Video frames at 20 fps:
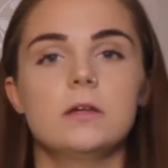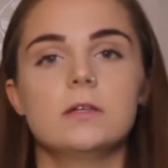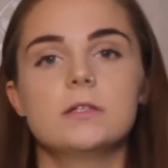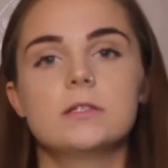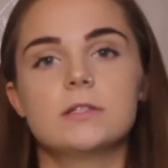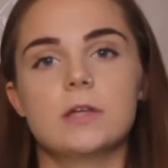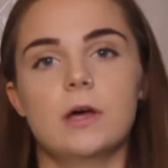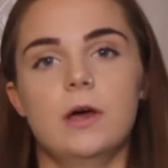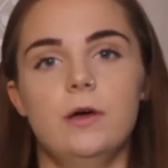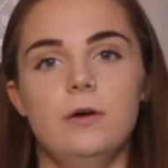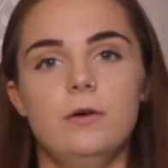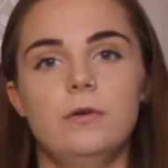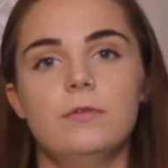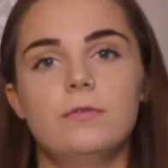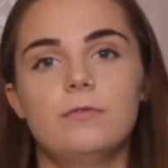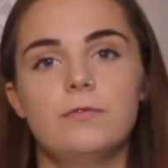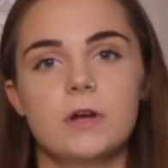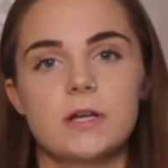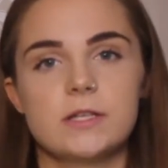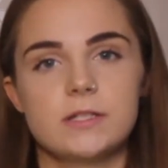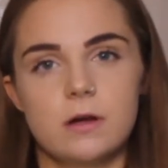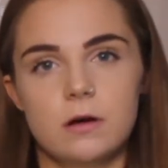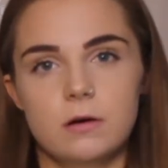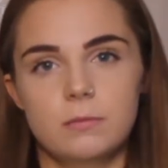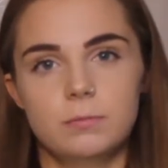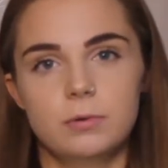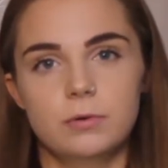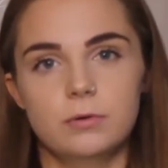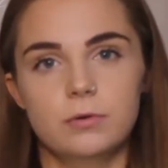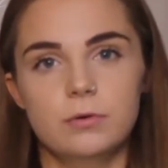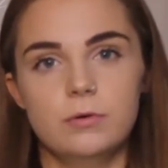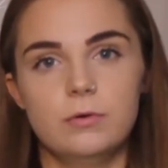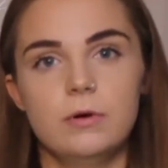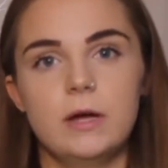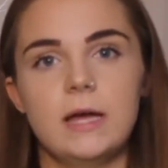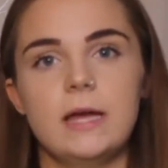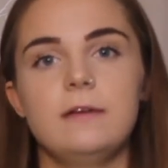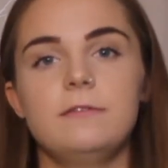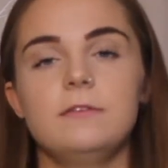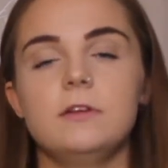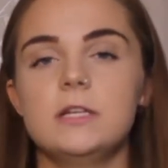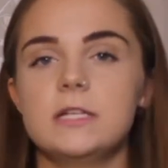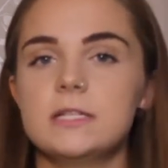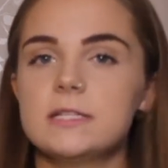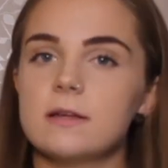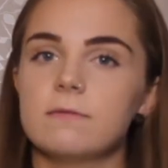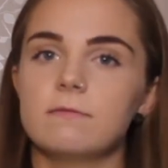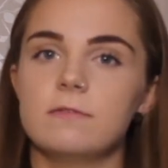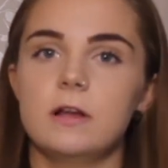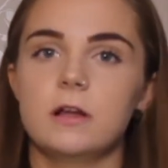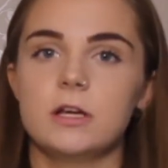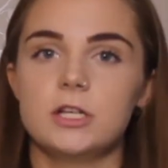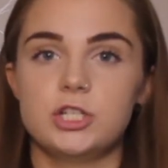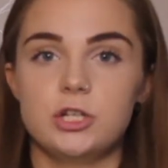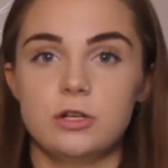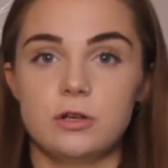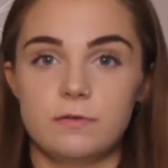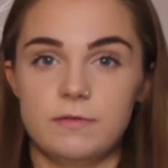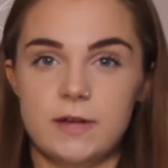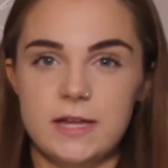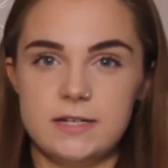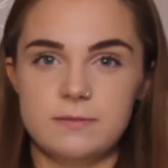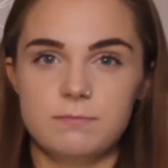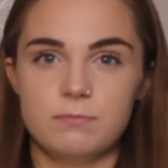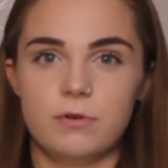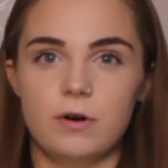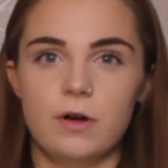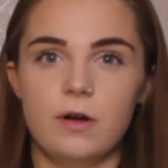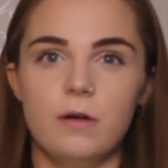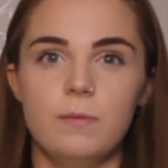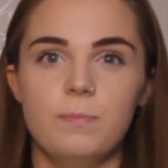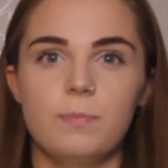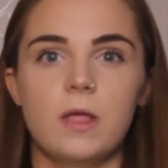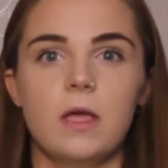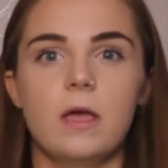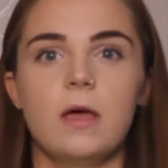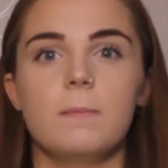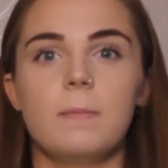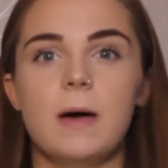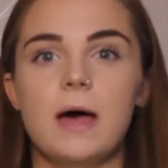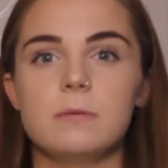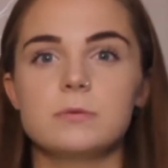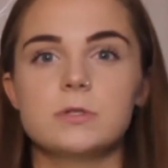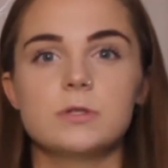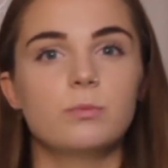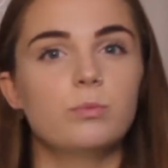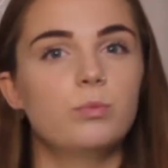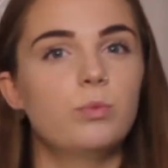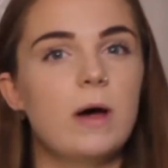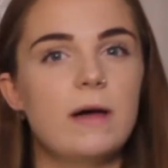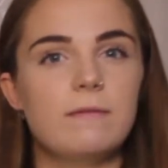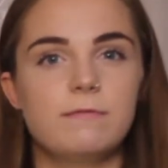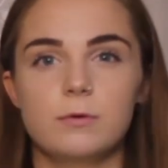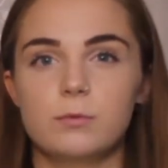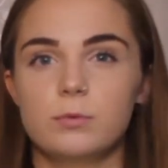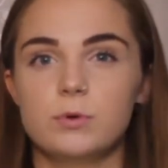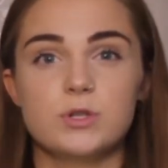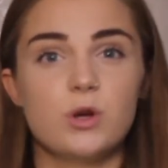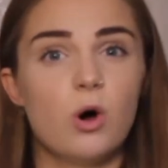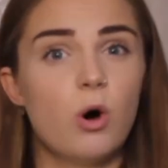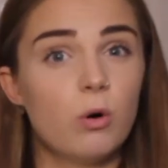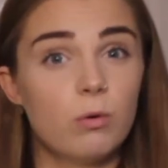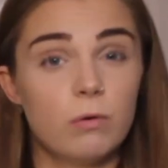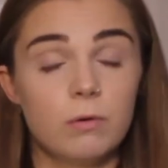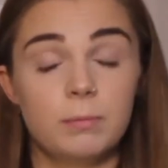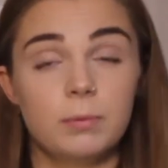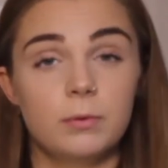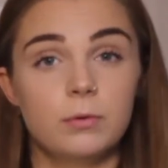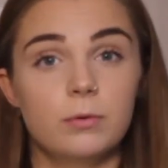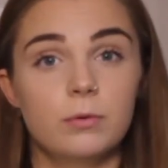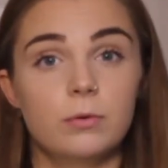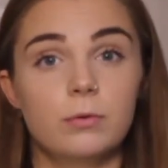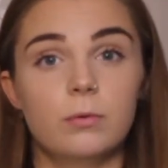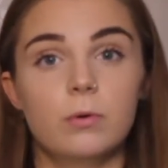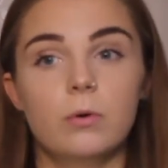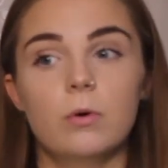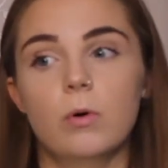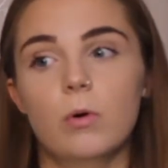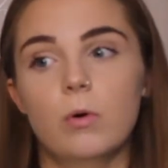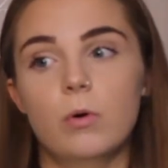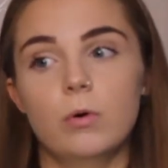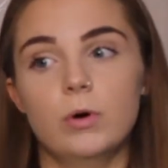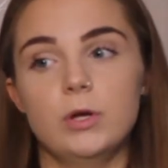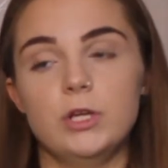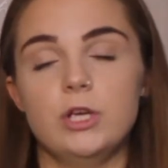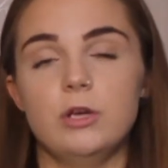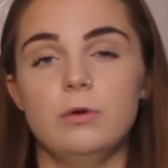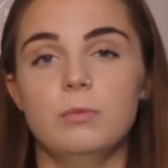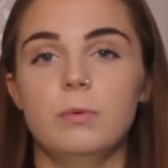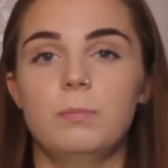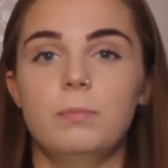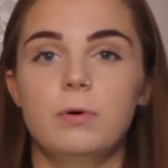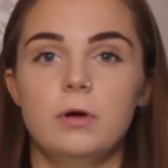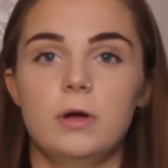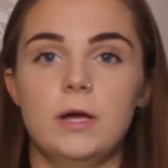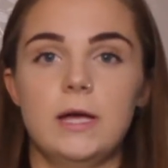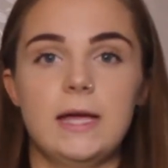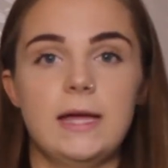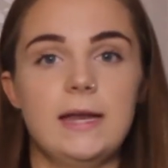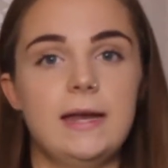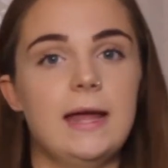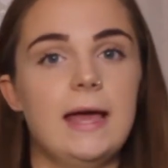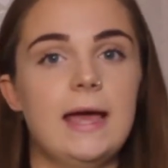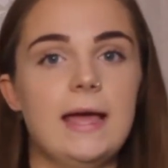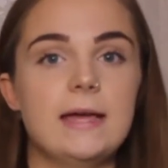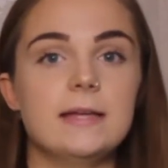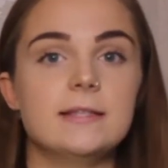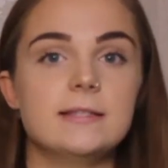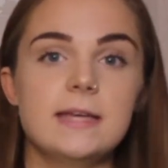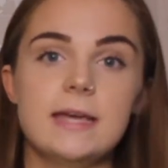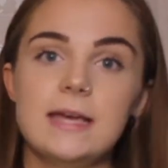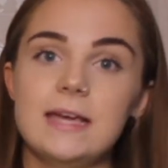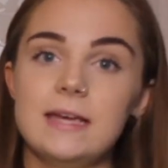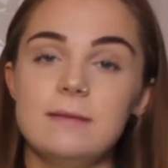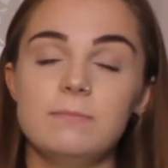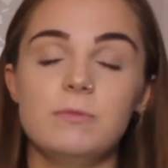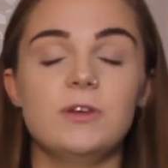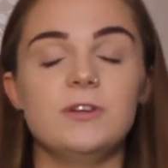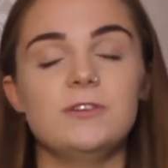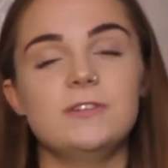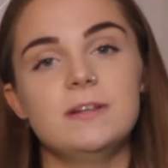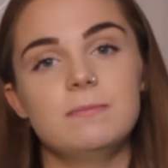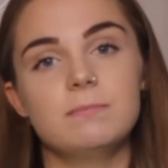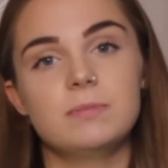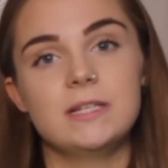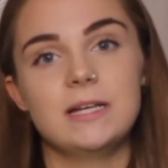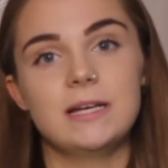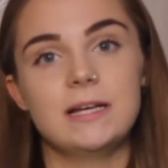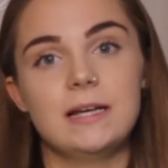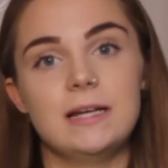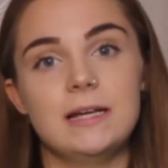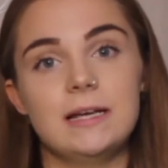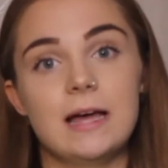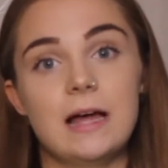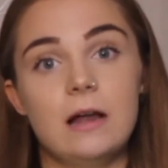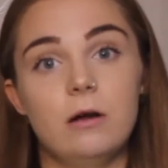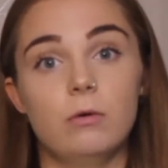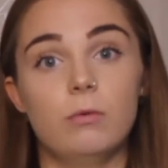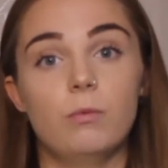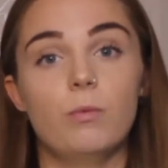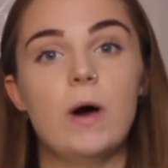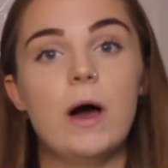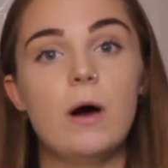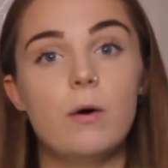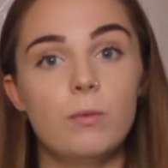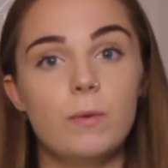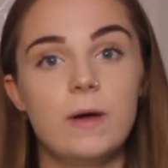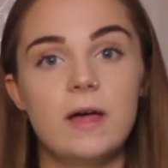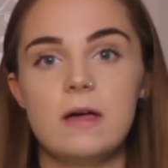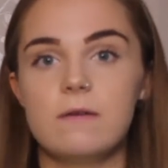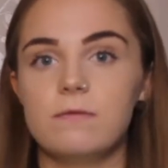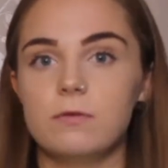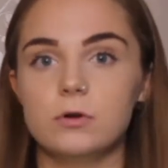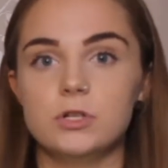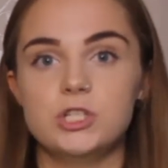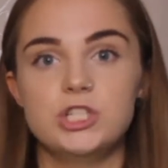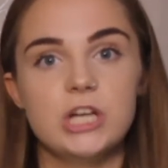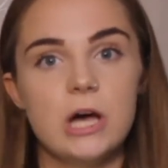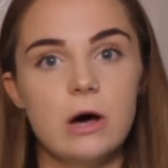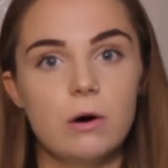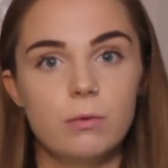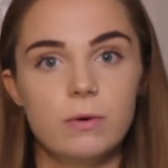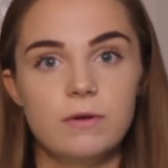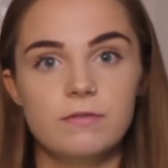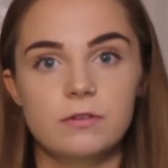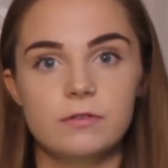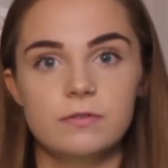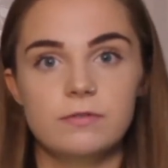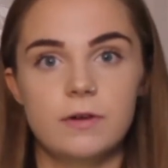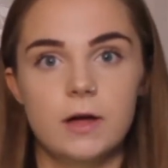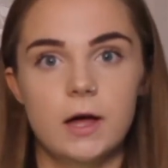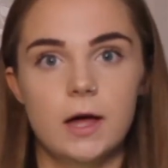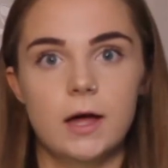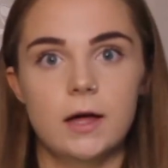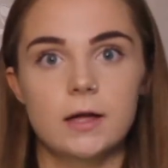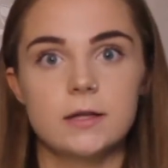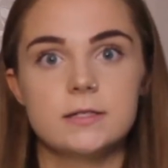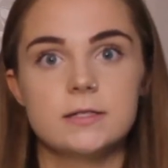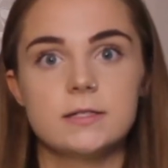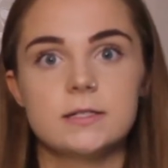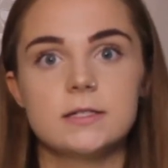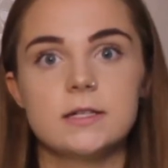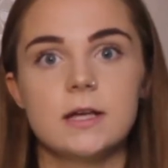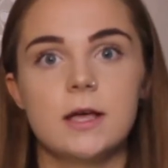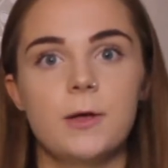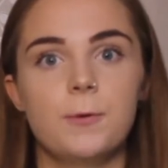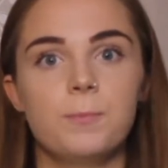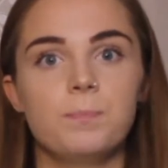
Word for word: So, for example, if you did something like Duke of Edinburgh, perhaps the weather was horrible or you were put in a team that you didn't particularly get along well with or gel with at first.